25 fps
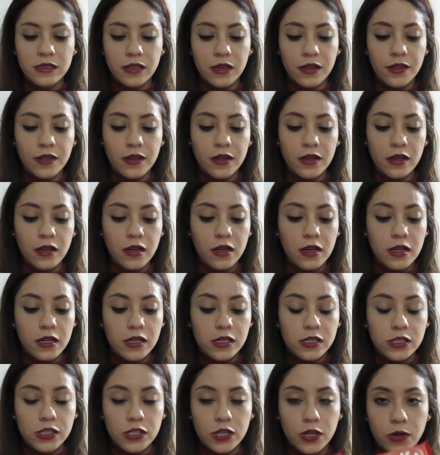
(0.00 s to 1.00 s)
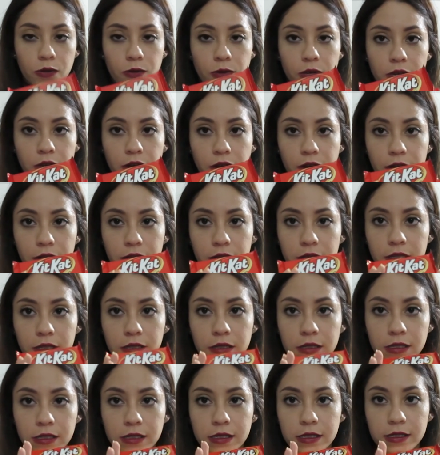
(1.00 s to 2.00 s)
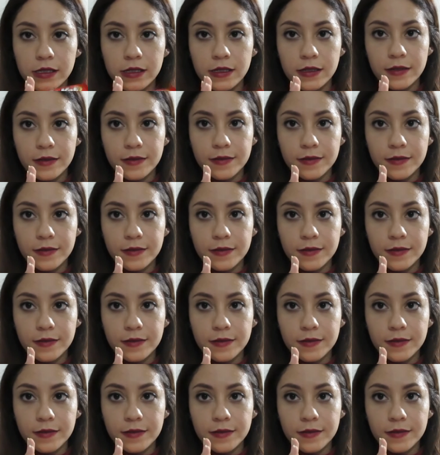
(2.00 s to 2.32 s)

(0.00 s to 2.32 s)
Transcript: I think. So we got this.